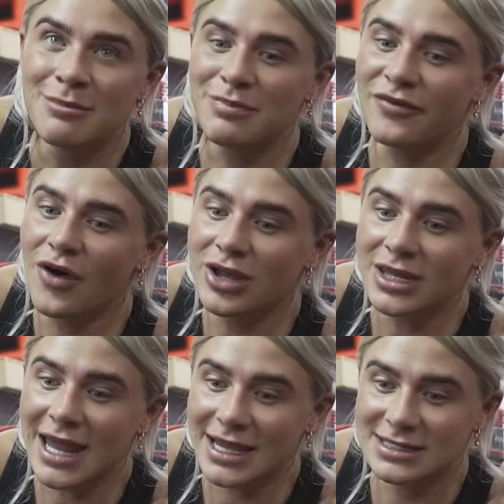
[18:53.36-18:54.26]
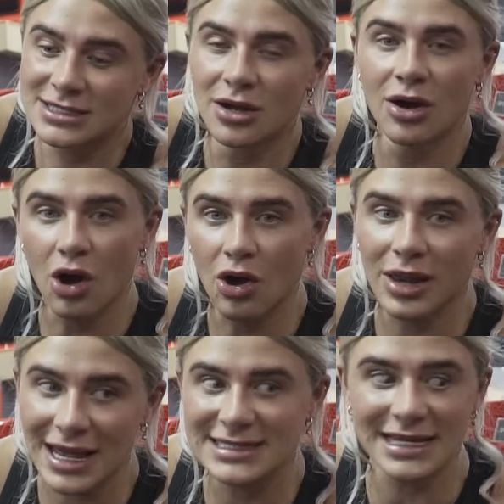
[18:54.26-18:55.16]
before your next or
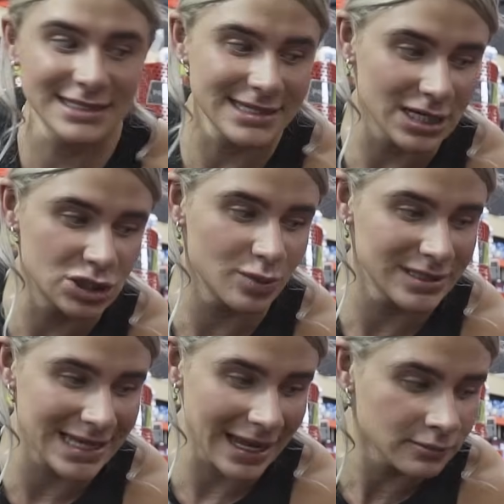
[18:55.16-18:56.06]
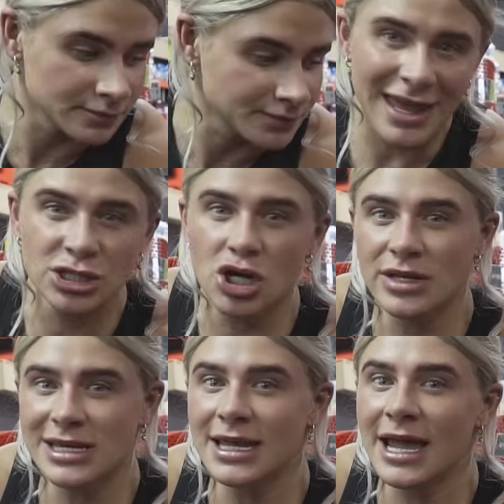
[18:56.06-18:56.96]
last exercise, should we say, to make sure
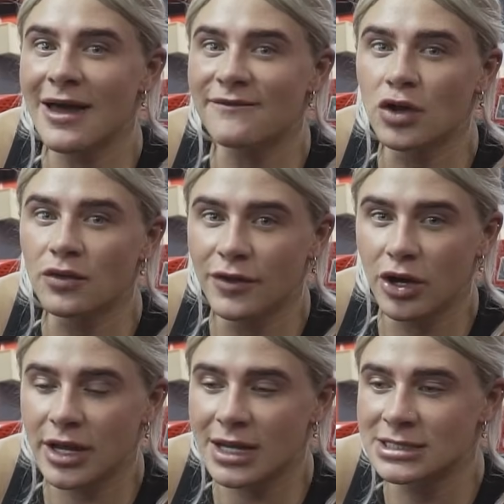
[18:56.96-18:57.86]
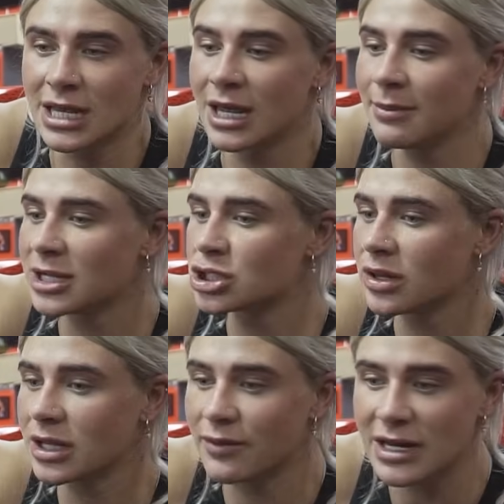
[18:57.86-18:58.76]
that you can get that full focus, make sure
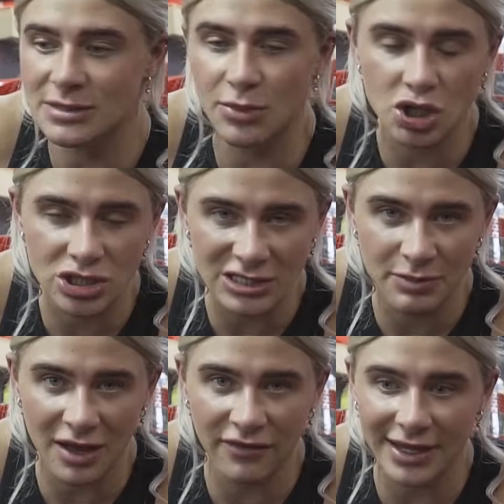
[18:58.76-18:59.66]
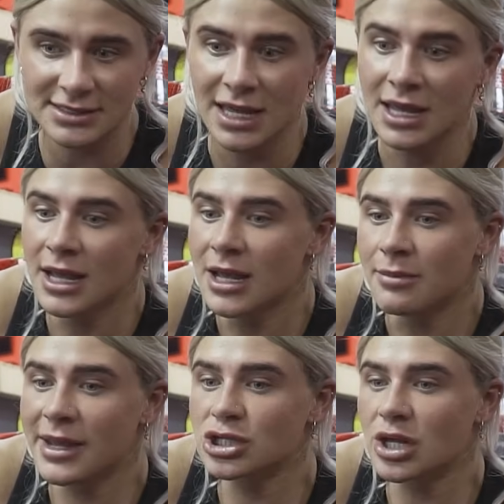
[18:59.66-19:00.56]
that your range of motion is perfect,
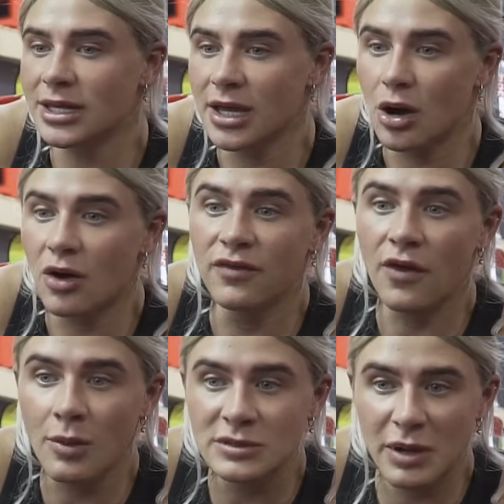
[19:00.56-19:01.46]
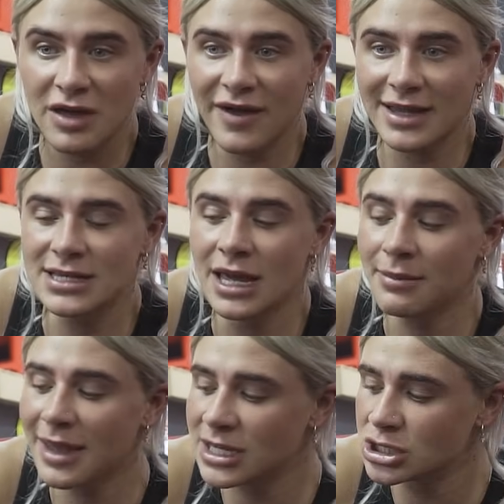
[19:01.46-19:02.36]
make sure that your form's perfect,
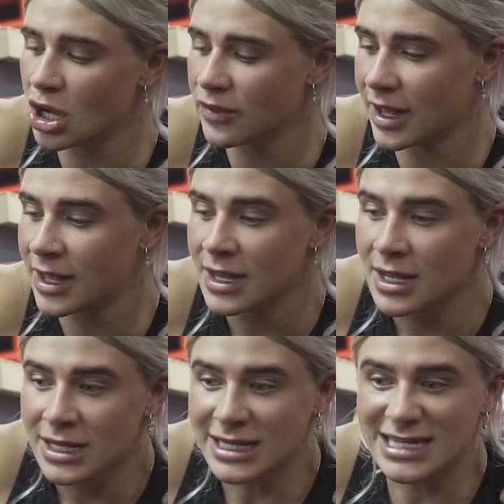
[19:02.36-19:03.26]
making sure that you're